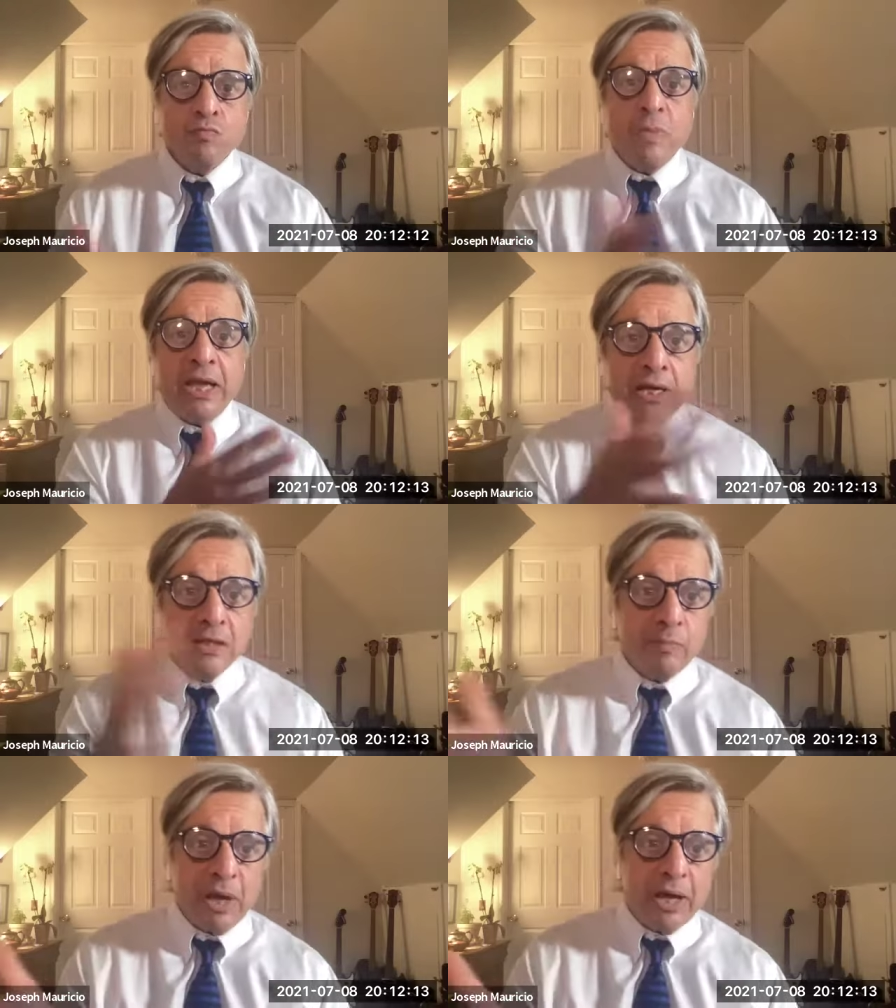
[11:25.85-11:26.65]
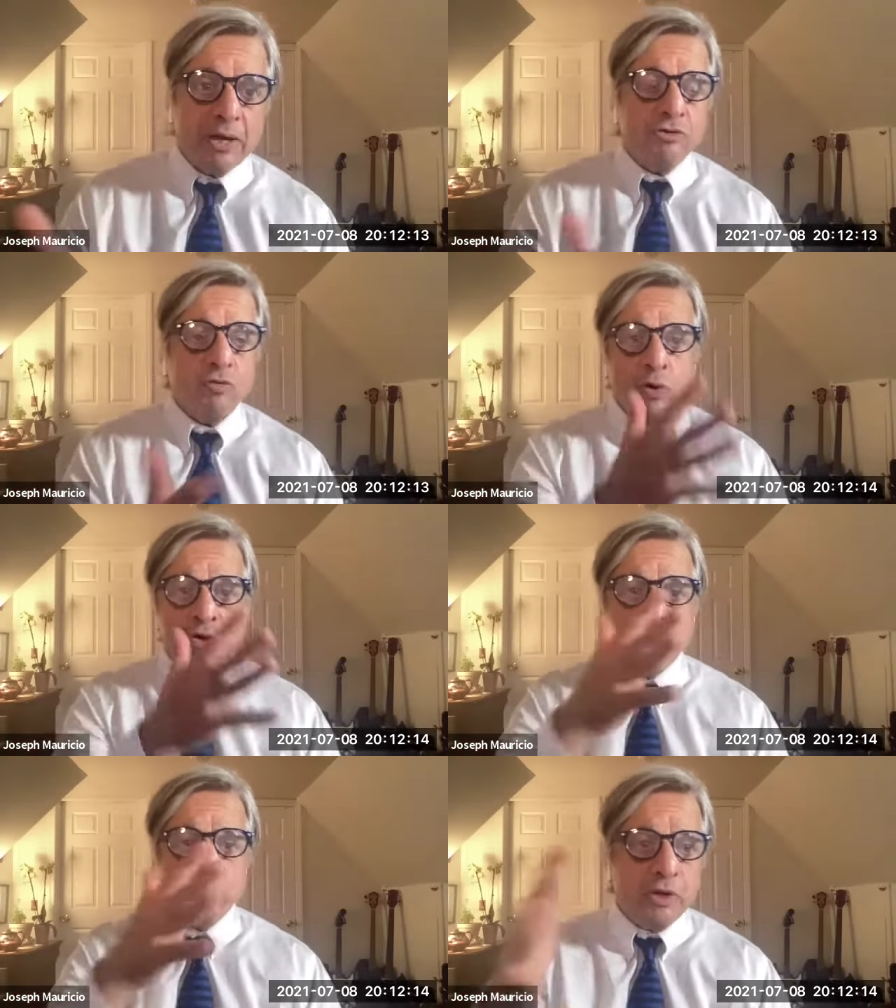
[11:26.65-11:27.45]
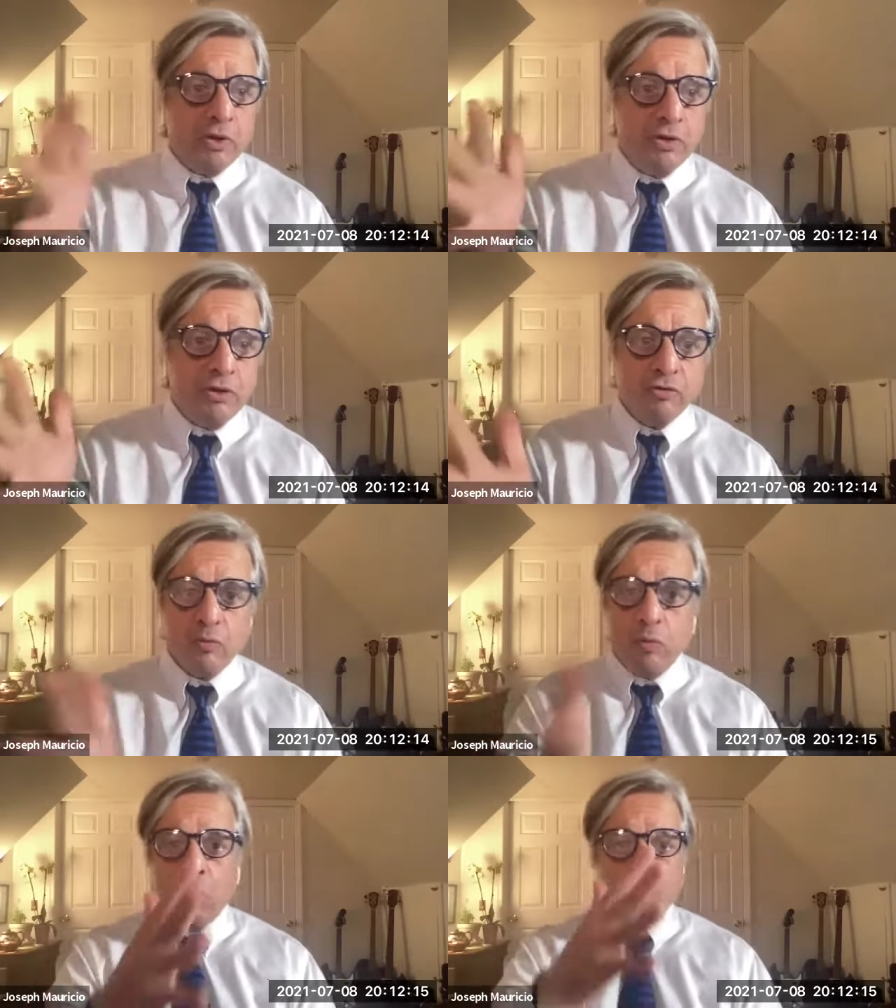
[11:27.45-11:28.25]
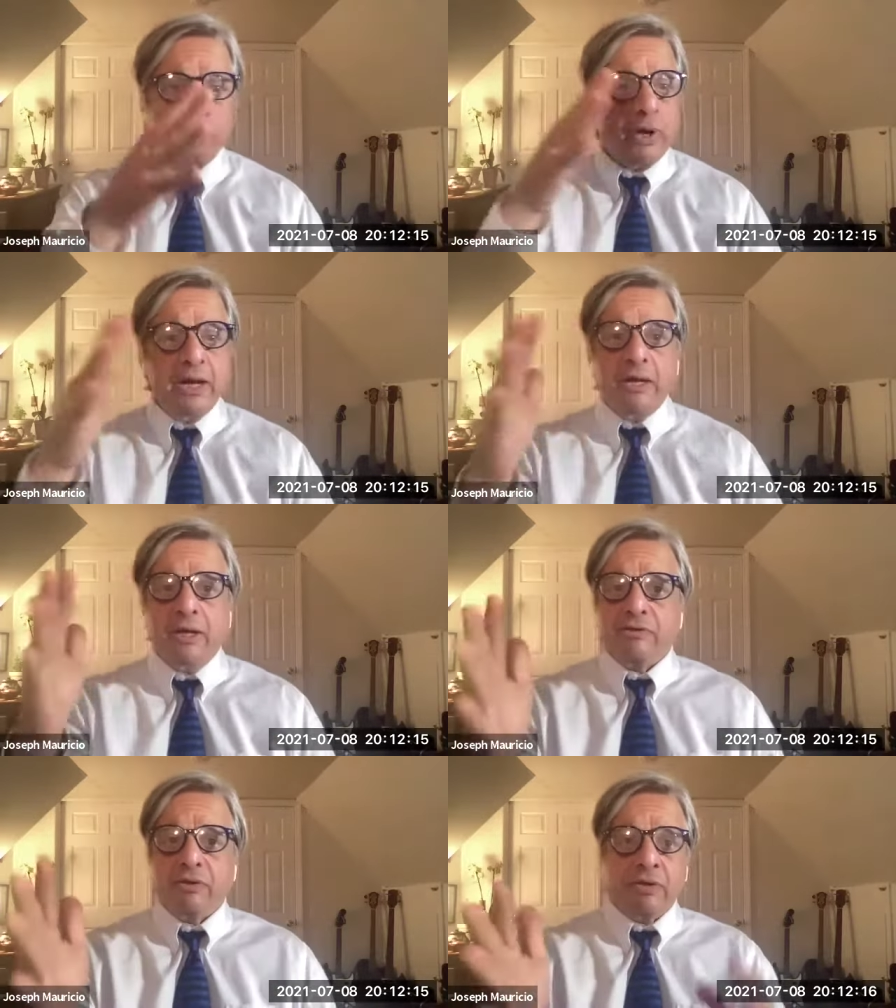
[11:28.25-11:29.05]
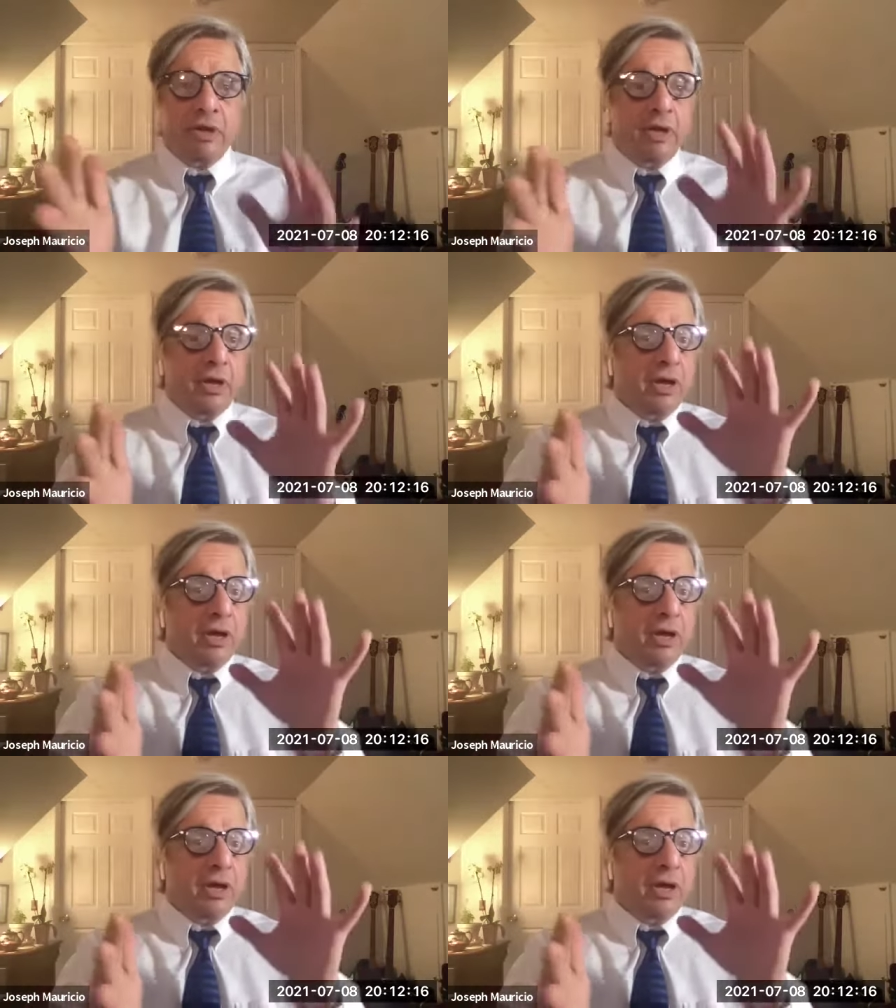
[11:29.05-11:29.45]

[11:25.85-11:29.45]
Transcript: making matters worse because our brain isn't